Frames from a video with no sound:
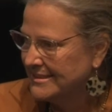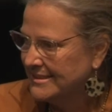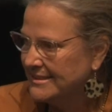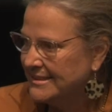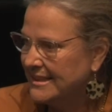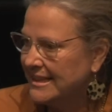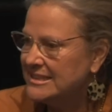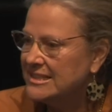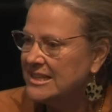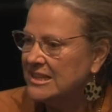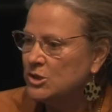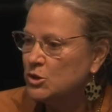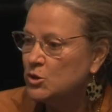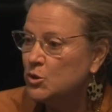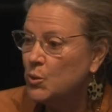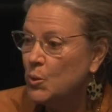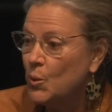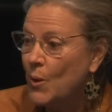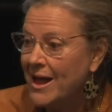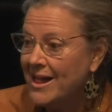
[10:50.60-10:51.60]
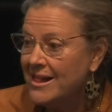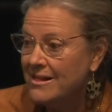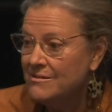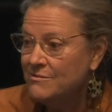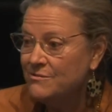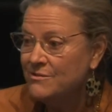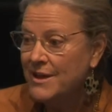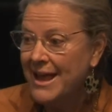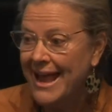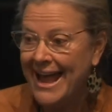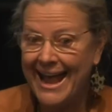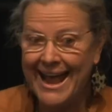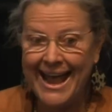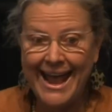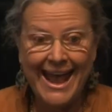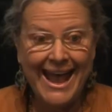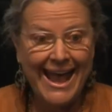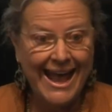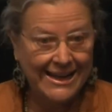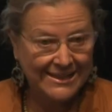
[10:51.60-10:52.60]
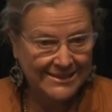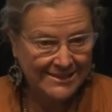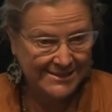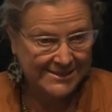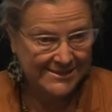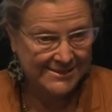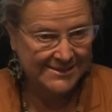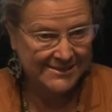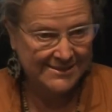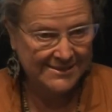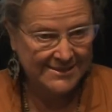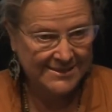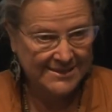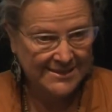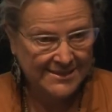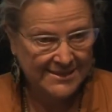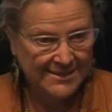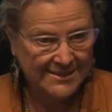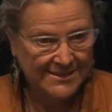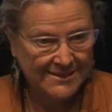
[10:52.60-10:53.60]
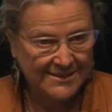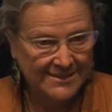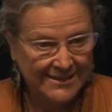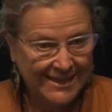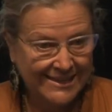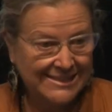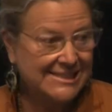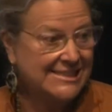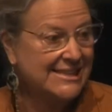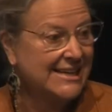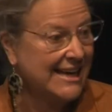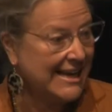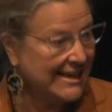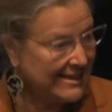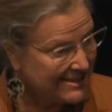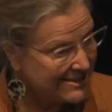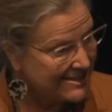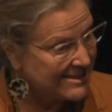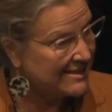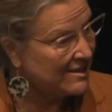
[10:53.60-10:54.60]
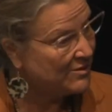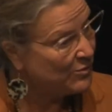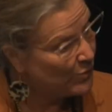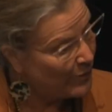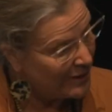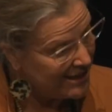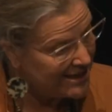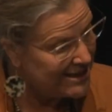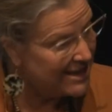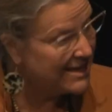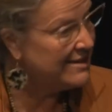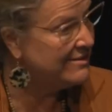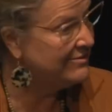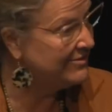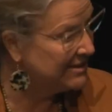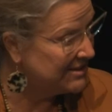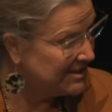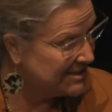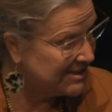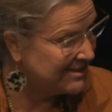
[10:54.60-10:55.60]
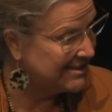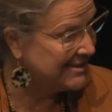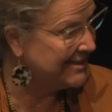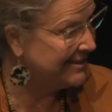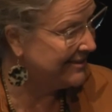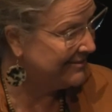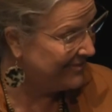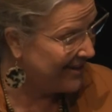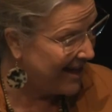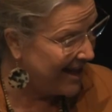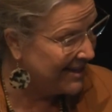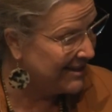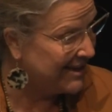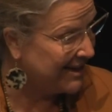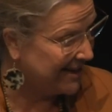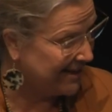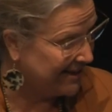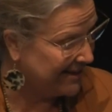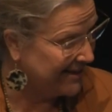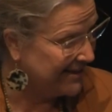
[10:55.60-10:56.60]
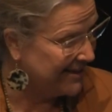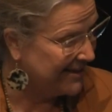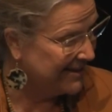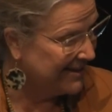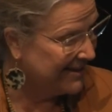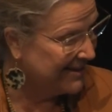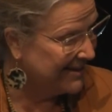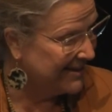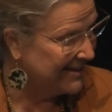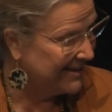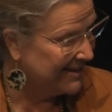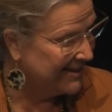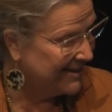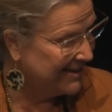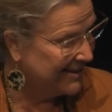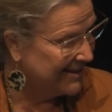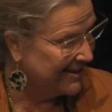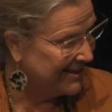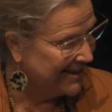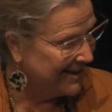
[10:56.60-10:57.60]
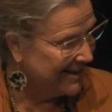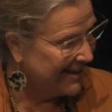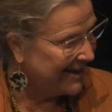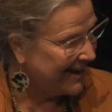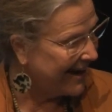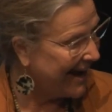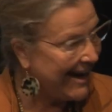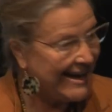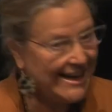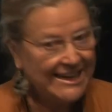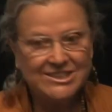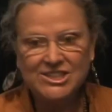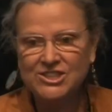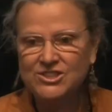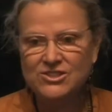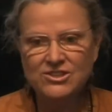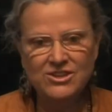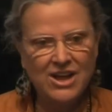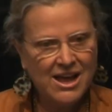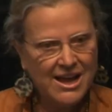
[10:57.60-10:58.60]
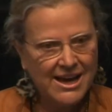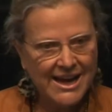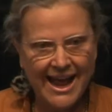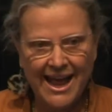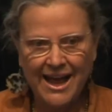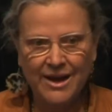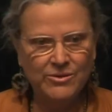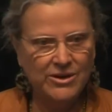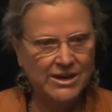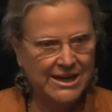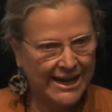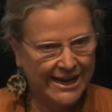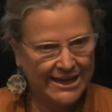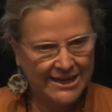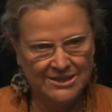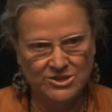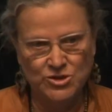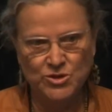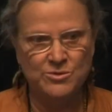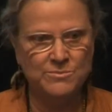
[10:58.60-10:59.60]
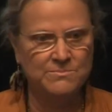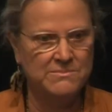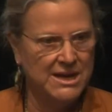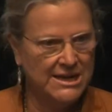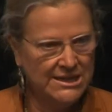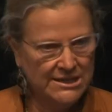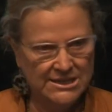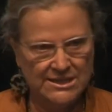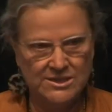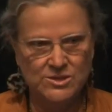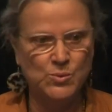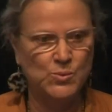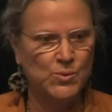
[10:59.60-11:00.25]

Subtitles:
That's a 12x. That's the kind of stuff we love in Silicon Valley. And it's not aggregating tremendous